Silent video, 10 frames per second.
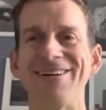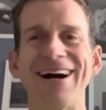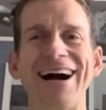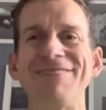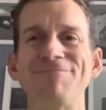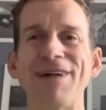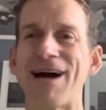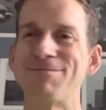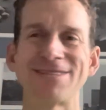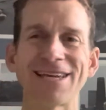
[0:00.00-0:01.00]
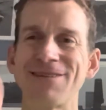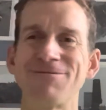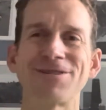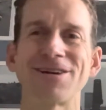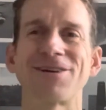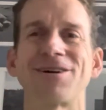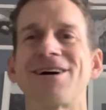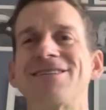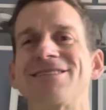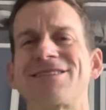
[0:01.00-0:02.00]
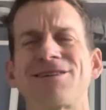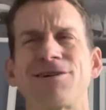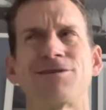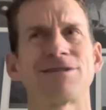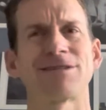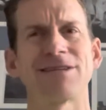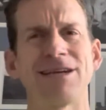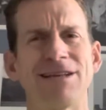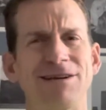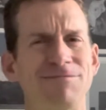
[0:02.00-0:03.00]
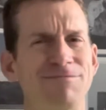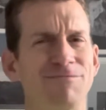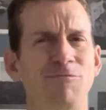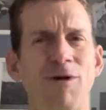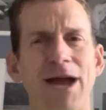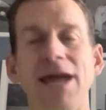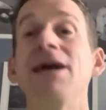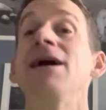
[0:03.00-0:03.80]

I'm sticking with the Kirk Cousins curse in a way.